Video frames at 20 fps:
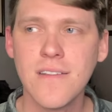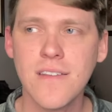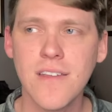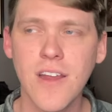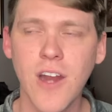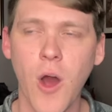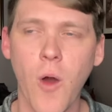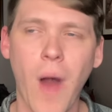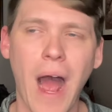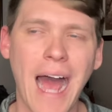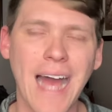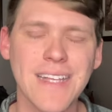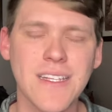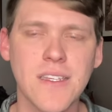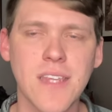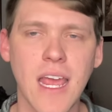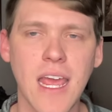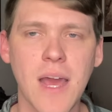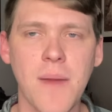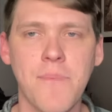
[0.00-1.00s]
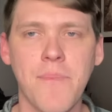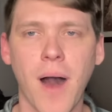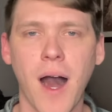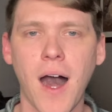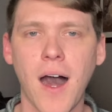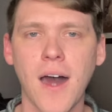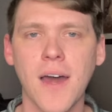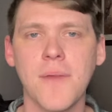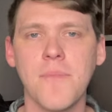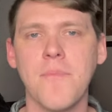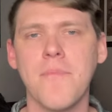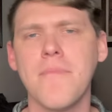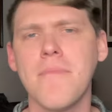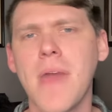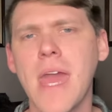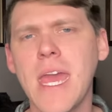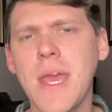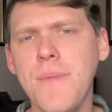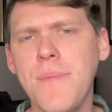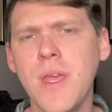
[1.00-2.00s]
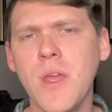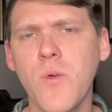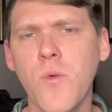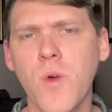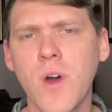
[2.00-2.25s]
you know, Isaiah Bond, maybe